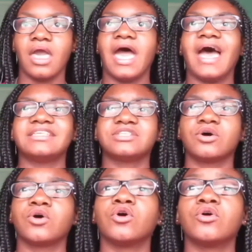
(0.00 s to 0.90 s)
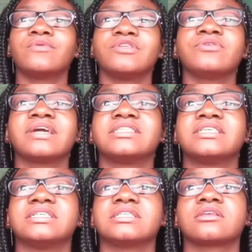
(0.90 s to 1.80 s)
as a whole, when you get
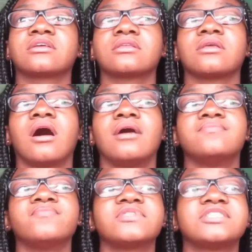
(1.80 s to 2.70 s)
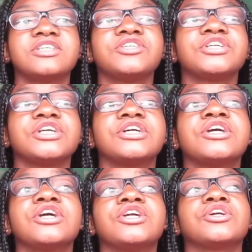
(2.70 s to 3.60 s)
to senior year,
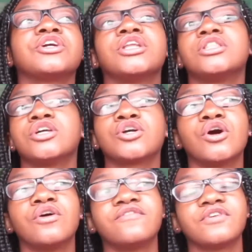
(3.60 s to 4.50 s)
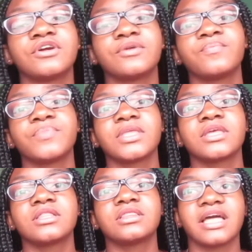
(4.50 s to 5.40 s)
you're going to look over
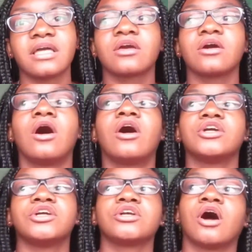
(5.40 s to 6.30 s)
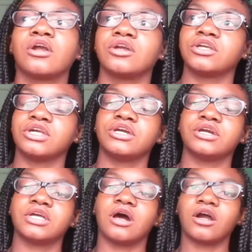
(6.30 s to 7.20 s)
like all your
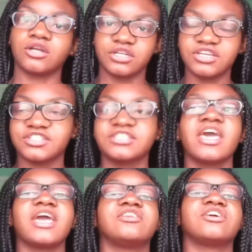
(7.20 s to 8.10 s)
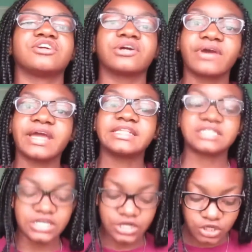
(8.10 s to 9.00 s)
years and all your grades,
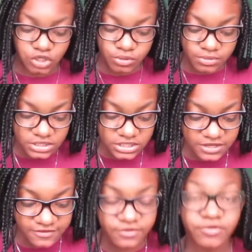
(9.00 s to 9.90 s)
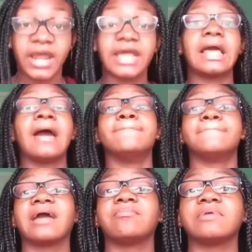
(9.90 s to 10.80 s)
and your cumulative grade
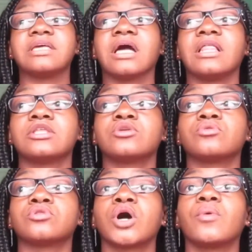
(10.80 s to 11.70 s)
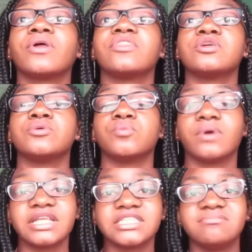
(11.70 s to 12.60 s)
might be a little lower than you
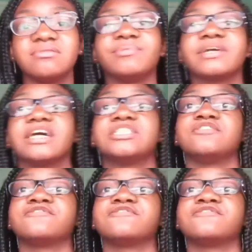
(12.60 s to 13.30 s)
want it to be because your